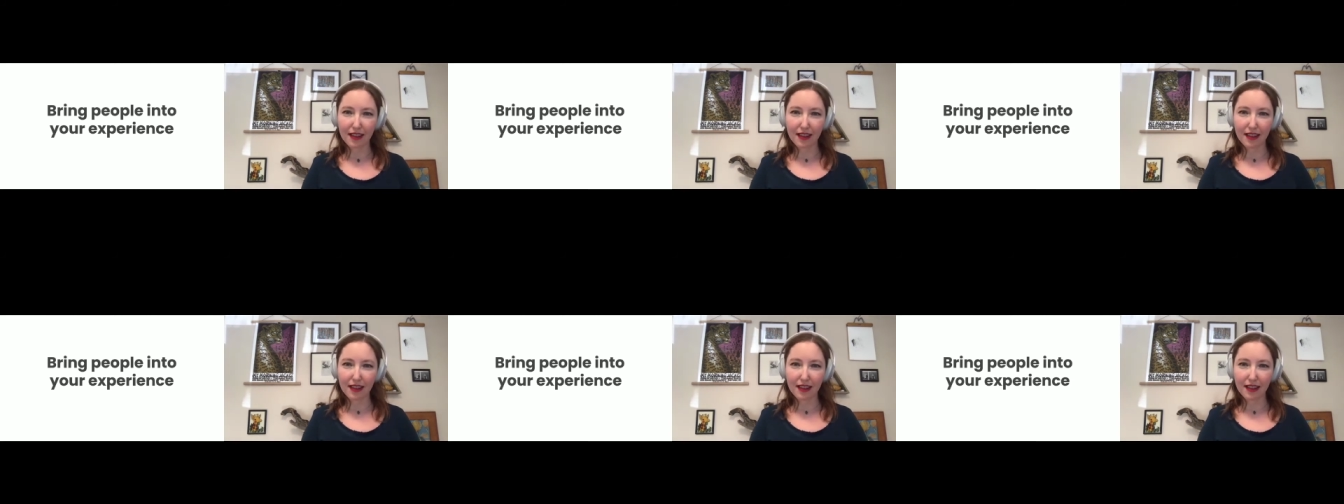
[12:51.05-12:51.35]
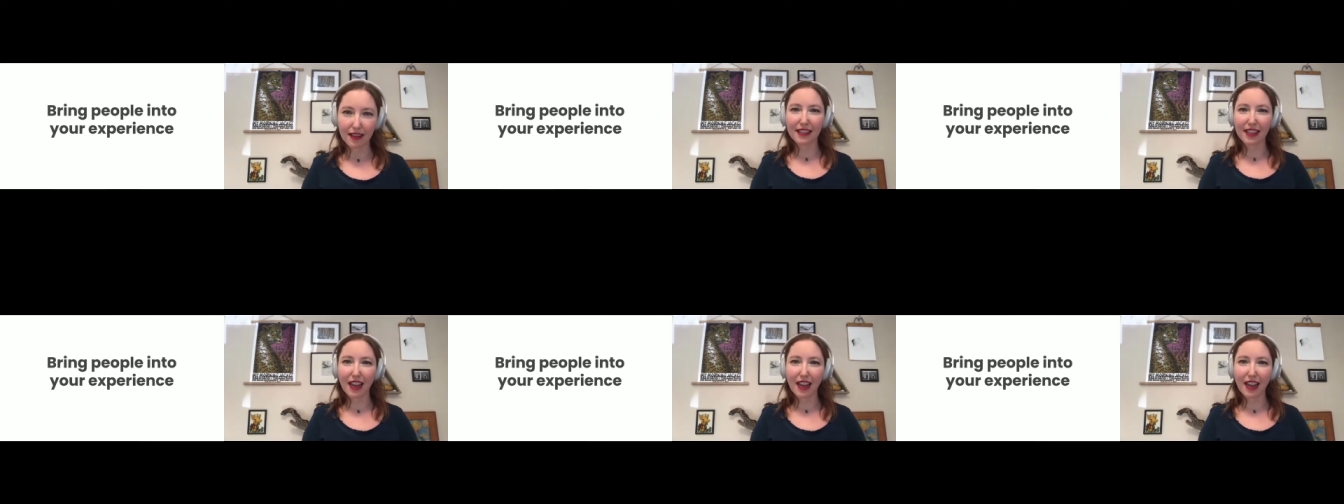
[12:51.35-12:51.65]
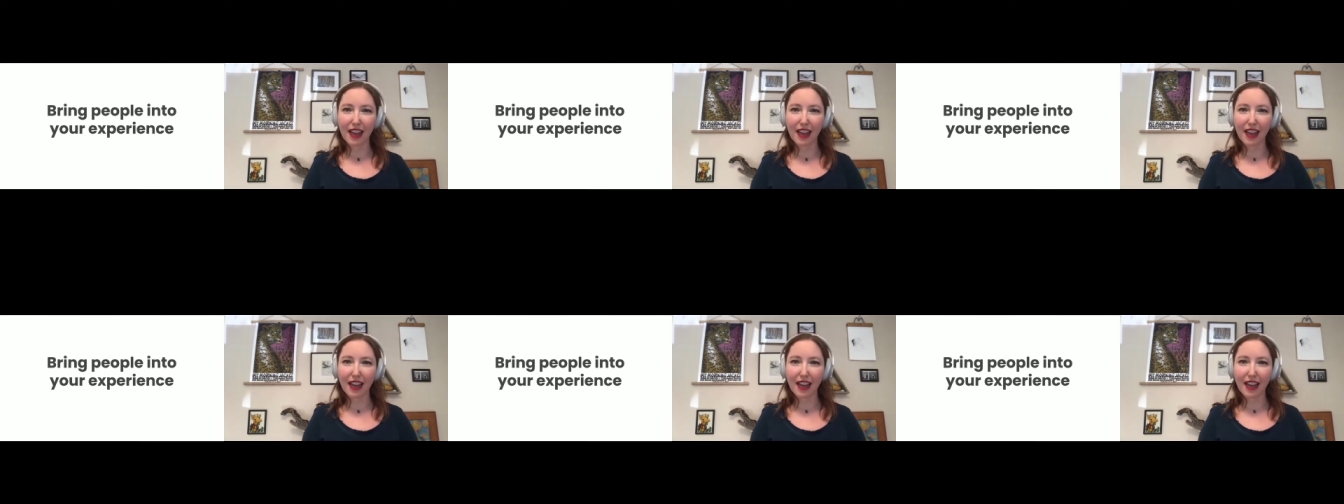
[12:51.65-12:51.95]
Because
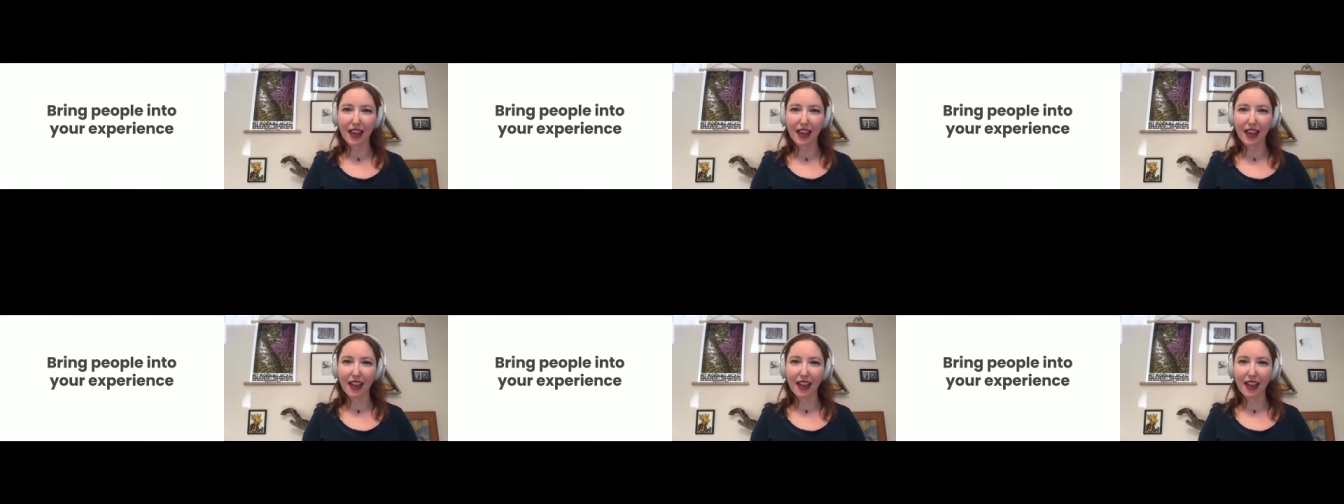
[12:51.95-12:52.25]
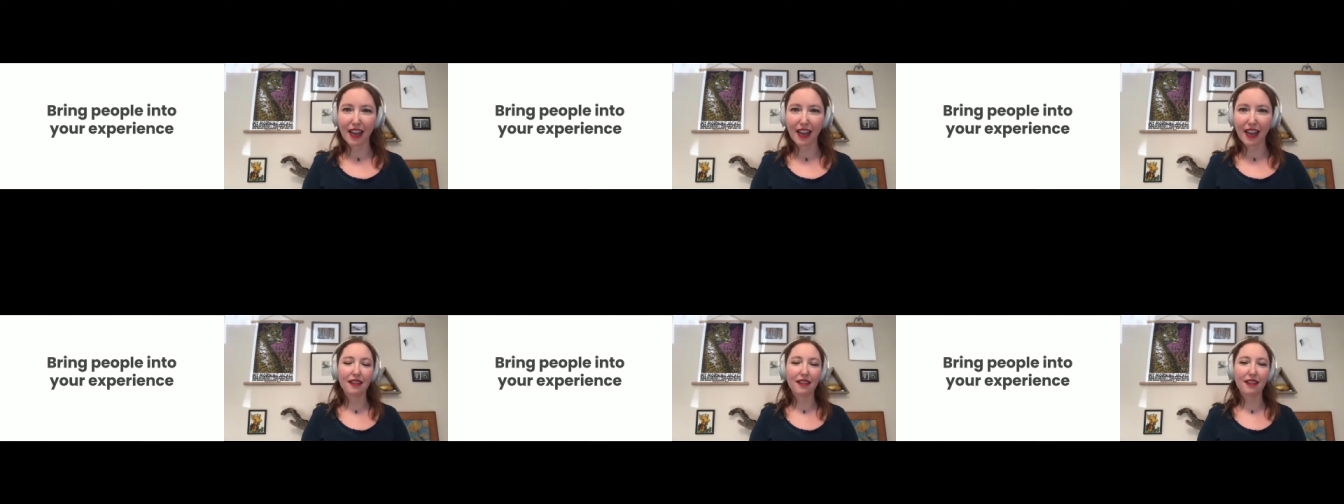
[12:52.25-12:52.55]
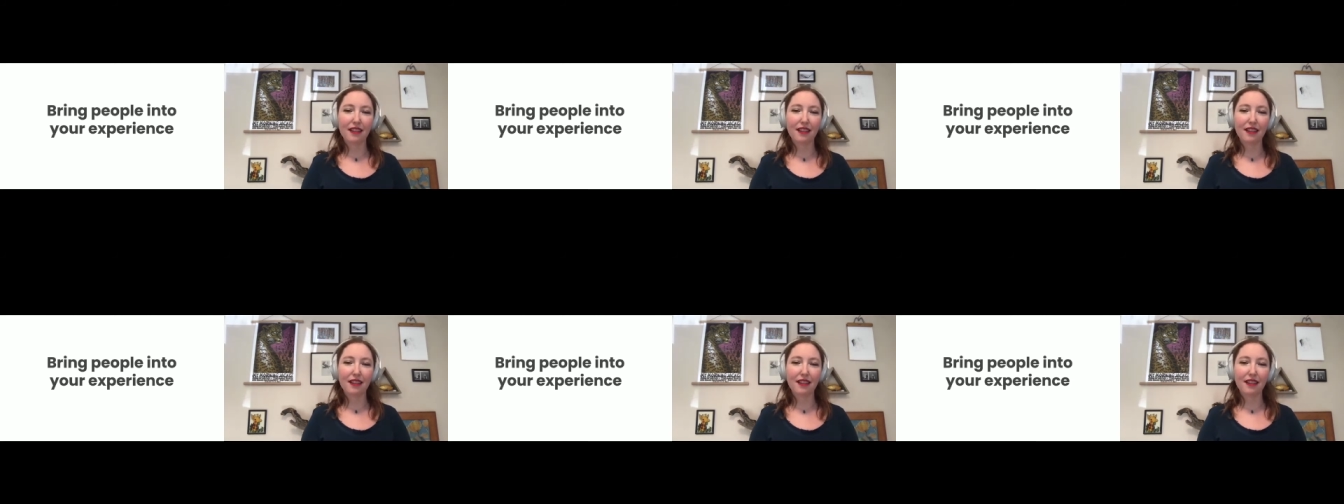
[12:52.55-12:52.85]
I find
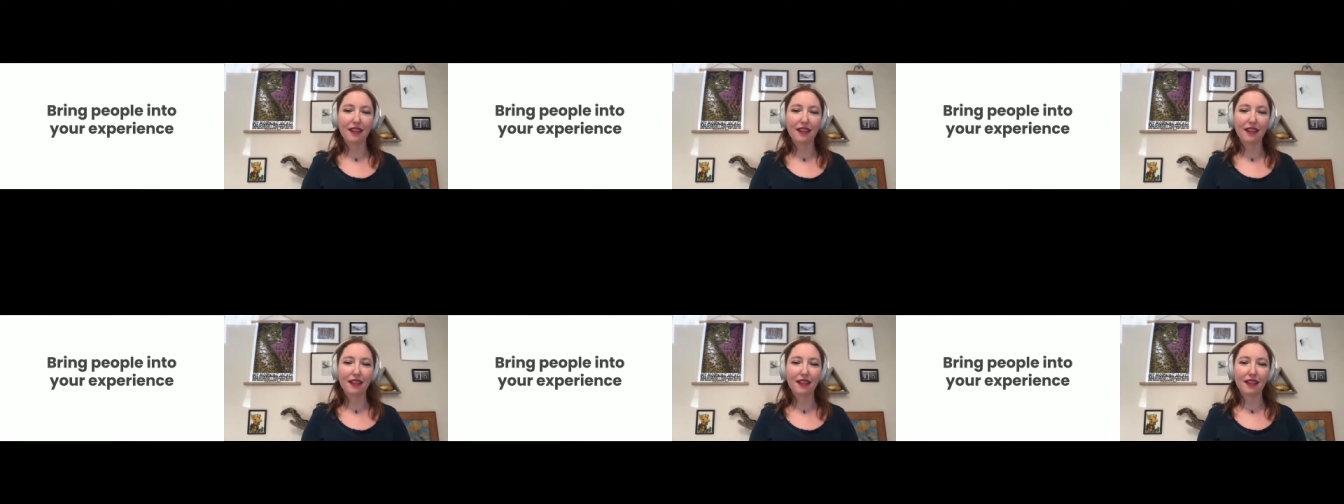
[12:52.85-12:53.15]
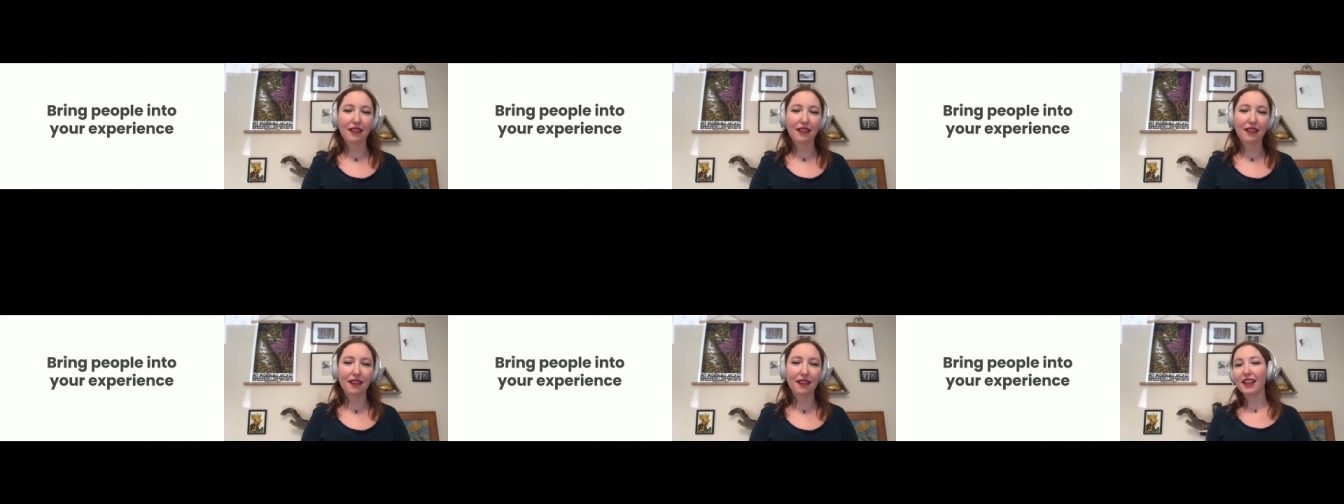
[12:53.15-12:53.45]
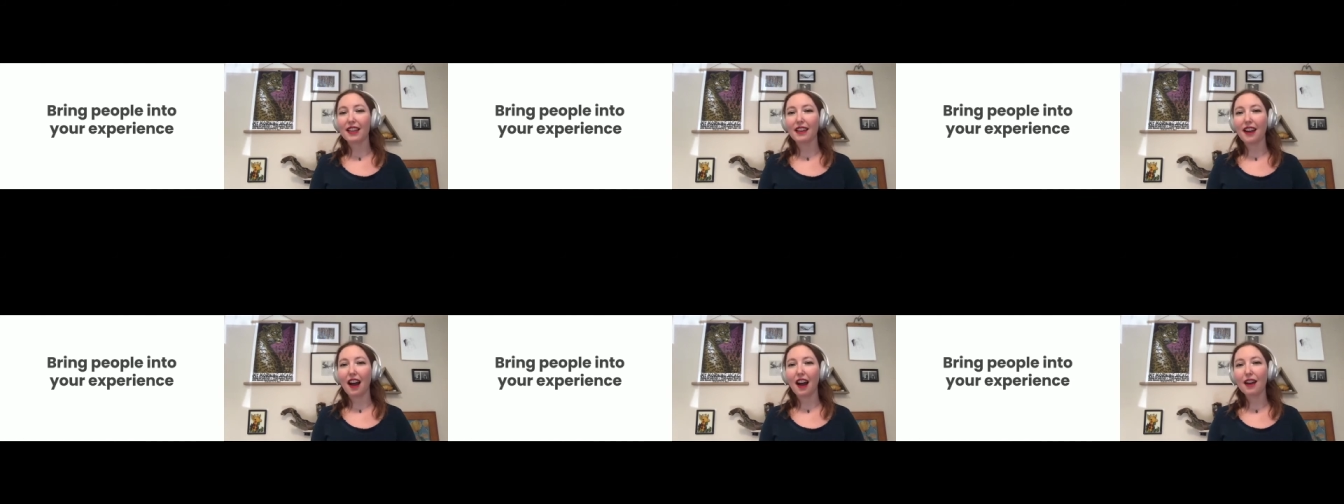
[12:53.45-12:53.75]
more often
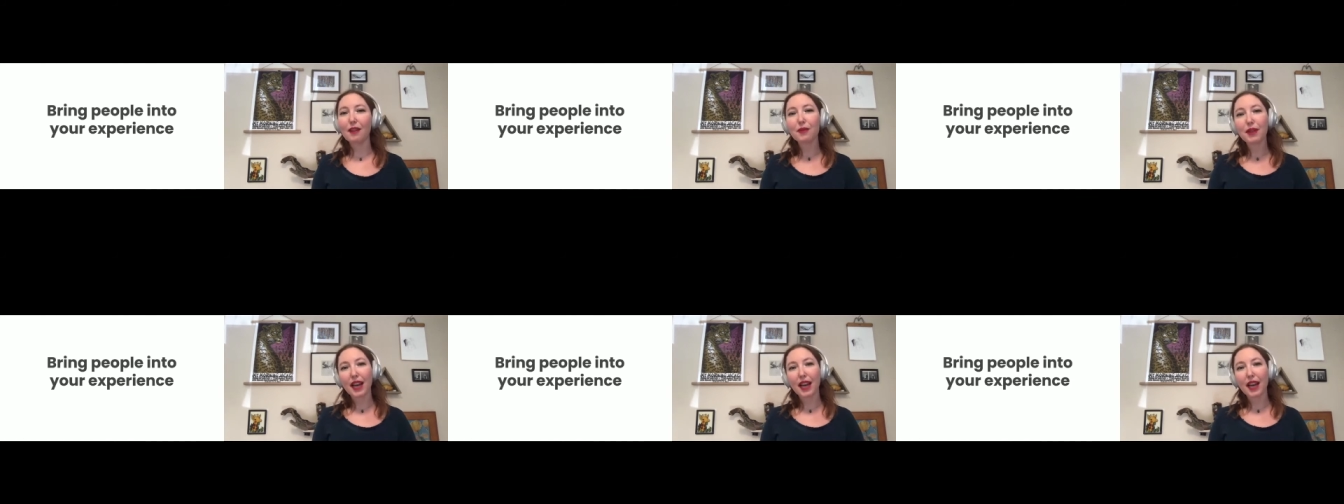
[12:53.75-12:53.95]
than not,